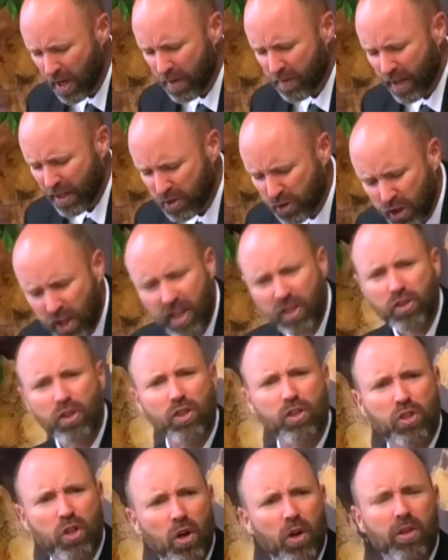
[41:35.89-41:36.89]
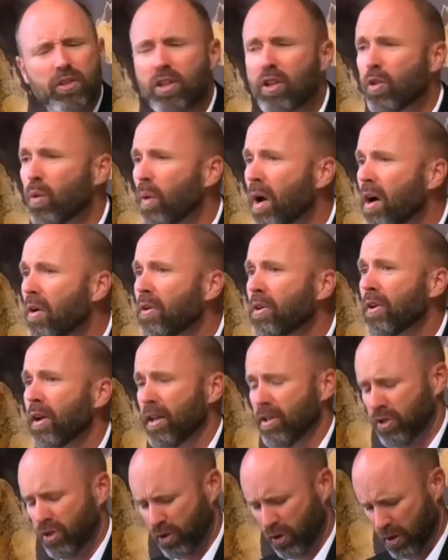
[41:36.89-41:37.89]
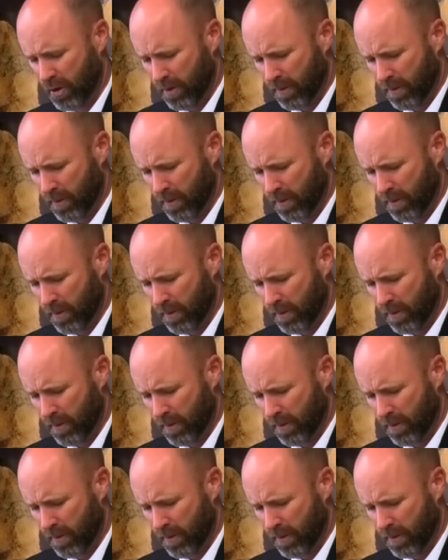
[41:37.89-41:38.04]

that Jesus took to the wilderness.